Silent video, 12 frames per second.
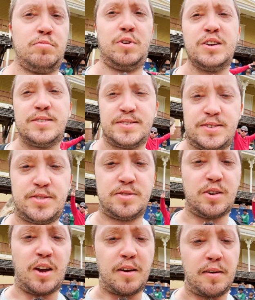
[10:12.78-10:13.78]
It's
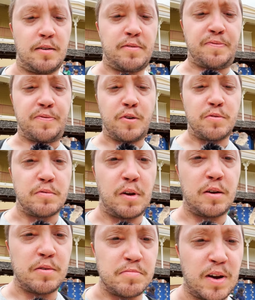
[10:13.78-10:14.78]
a fun
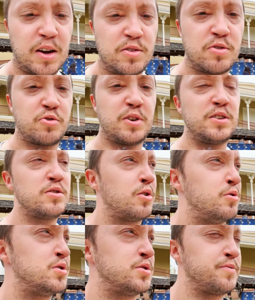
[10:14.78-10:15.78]
mine train
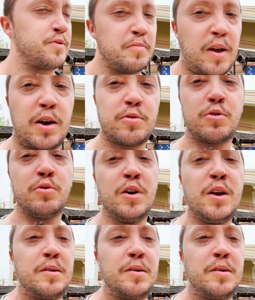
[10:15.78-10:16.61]
coaster from Arrow,